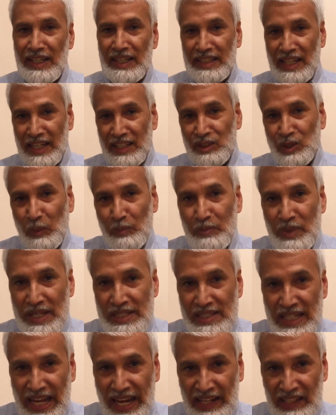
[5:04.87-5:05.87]
That is
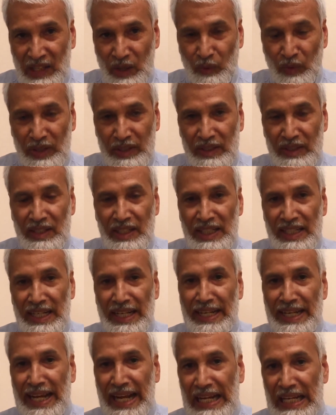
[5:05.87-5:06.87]
obviously another one,
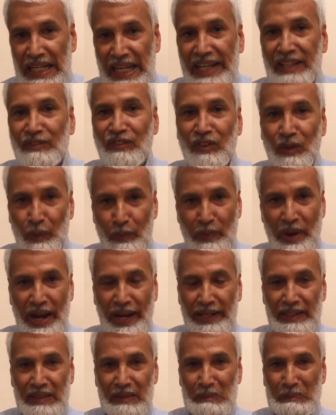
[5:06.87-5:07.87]
neglectful
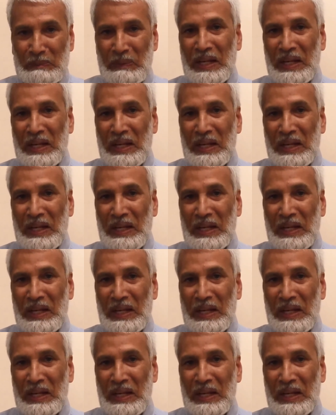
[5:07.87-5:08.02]
parenting.